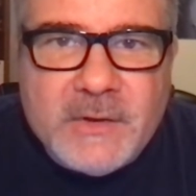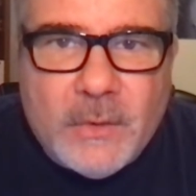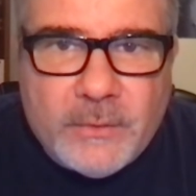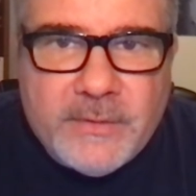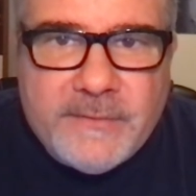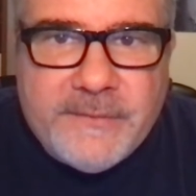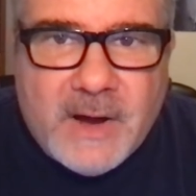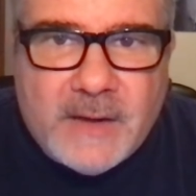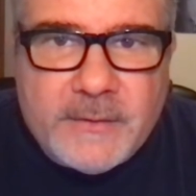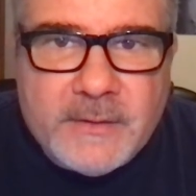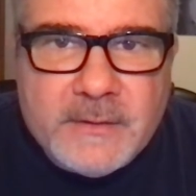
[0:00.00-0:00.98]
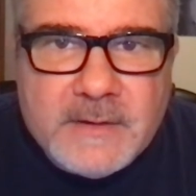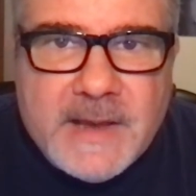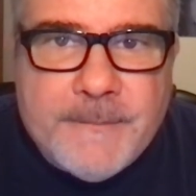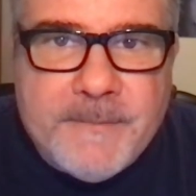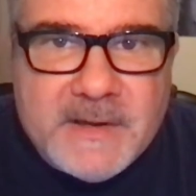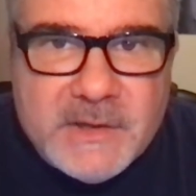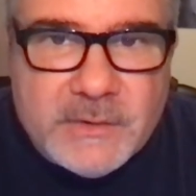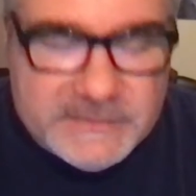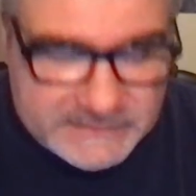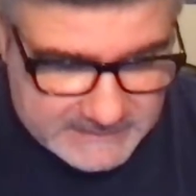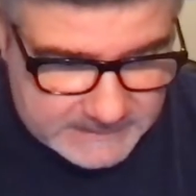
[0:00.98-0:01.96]
Go to the Father, admit
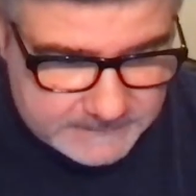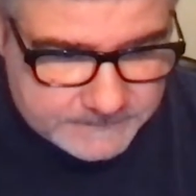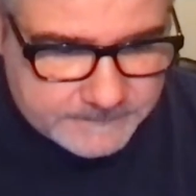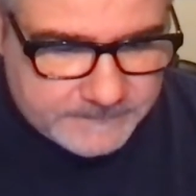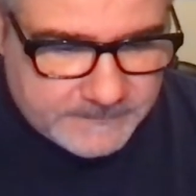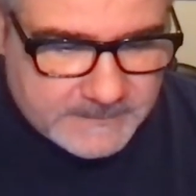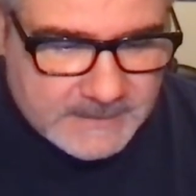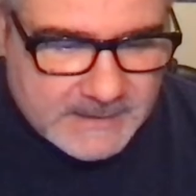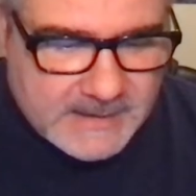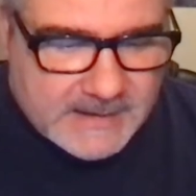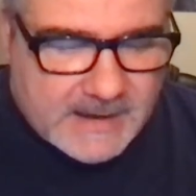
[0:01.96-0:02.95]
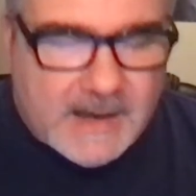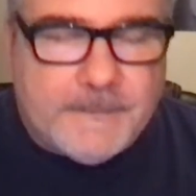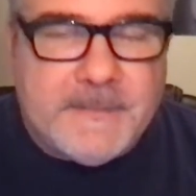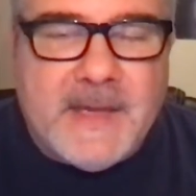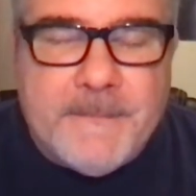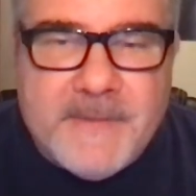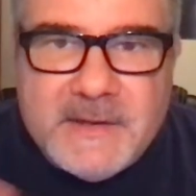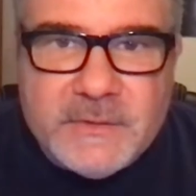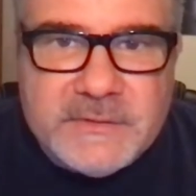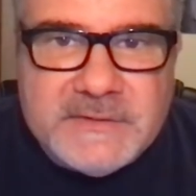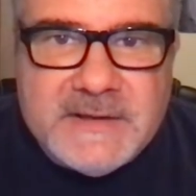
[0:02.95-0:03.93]
your sin, um, admit
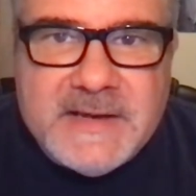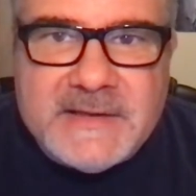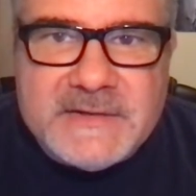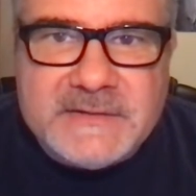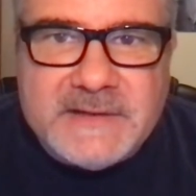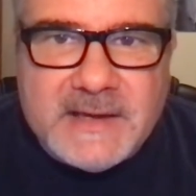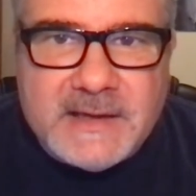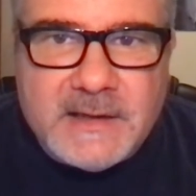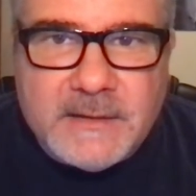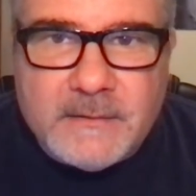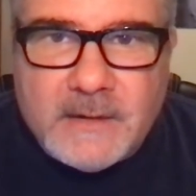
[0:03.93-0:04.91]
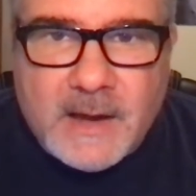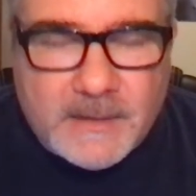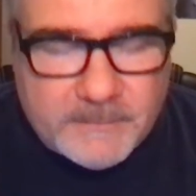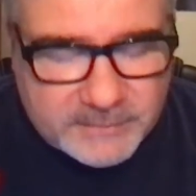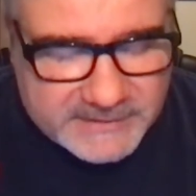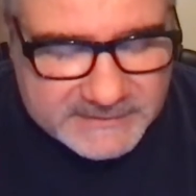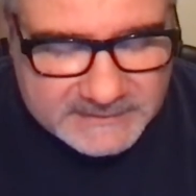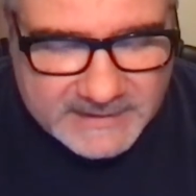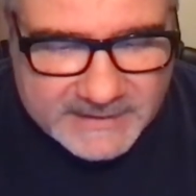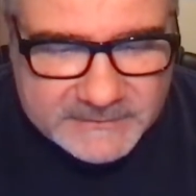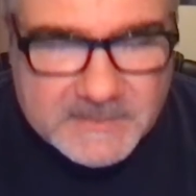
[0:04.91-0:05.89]
your sin, and just say, uh, Please
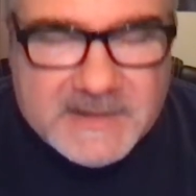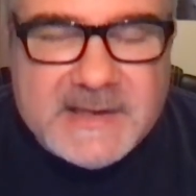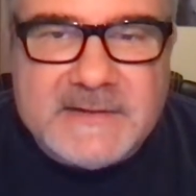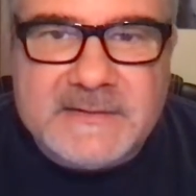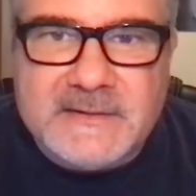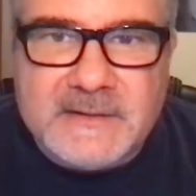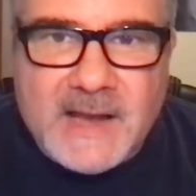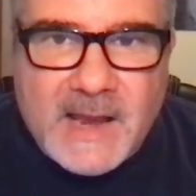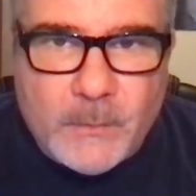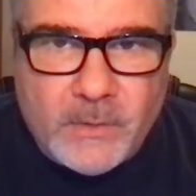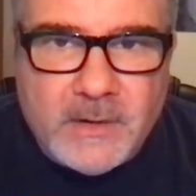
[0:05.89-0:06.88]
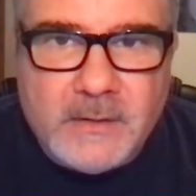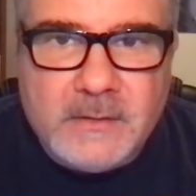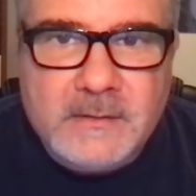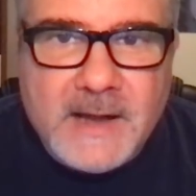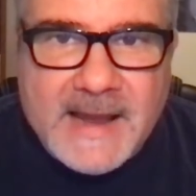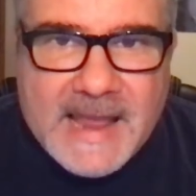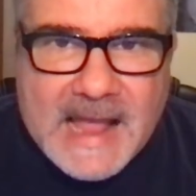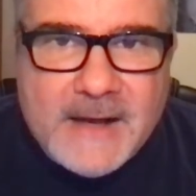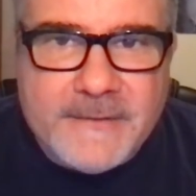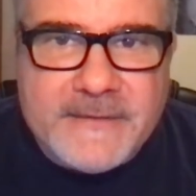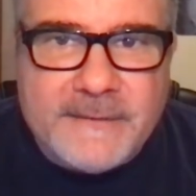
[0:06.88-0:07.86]
cleanse me. And He says, I will, I
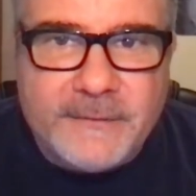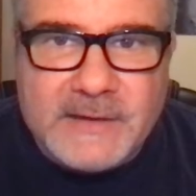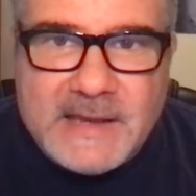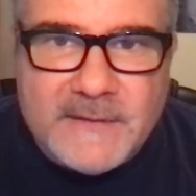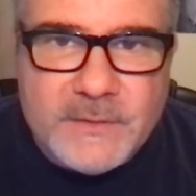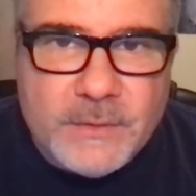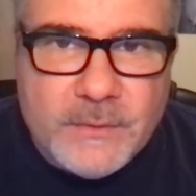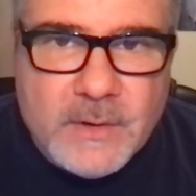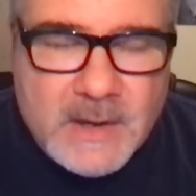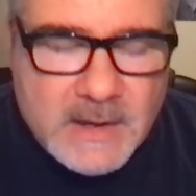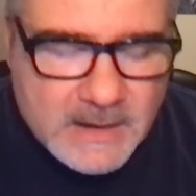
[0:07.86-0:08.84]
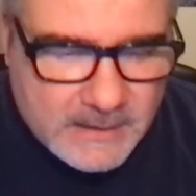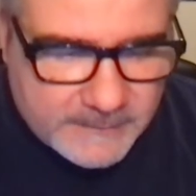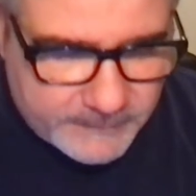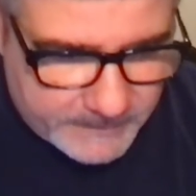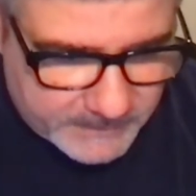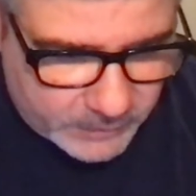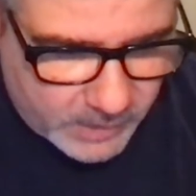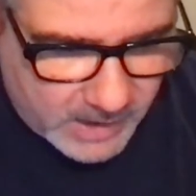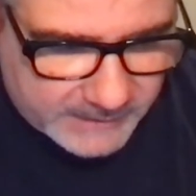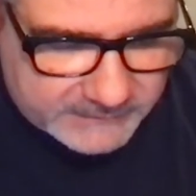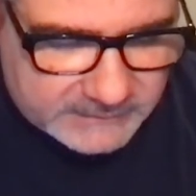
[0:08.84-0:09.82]
have, I forgave you from the
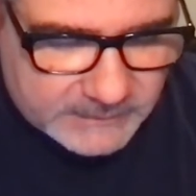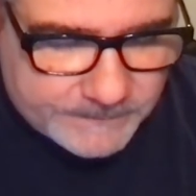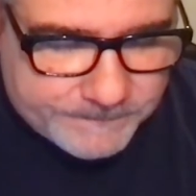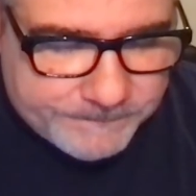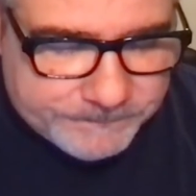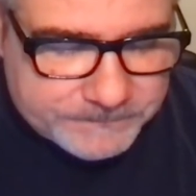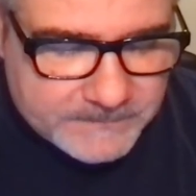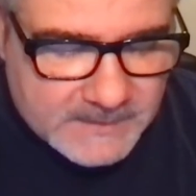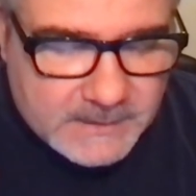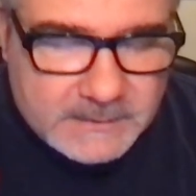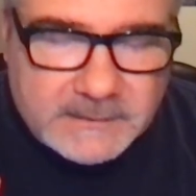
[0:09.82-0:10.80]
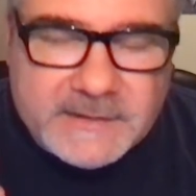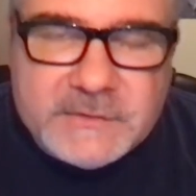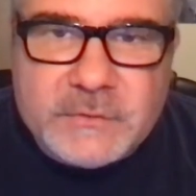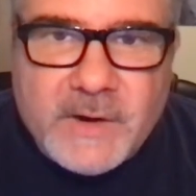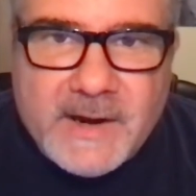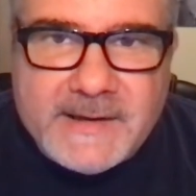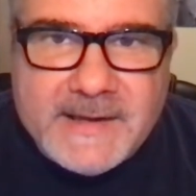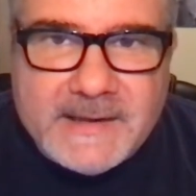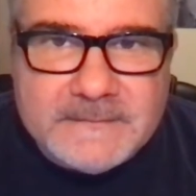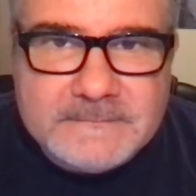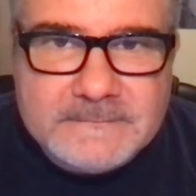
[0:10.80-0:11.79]
cross. Let's try
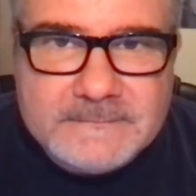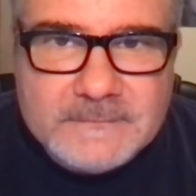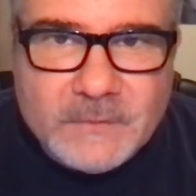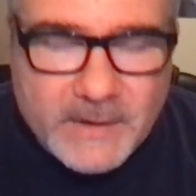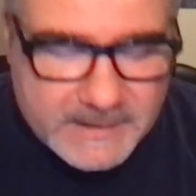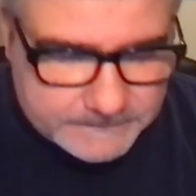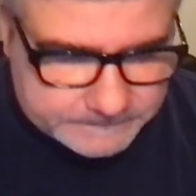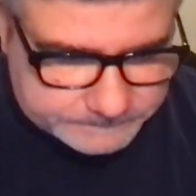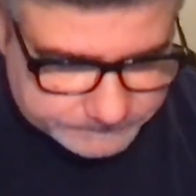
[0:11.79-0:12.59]
again, right?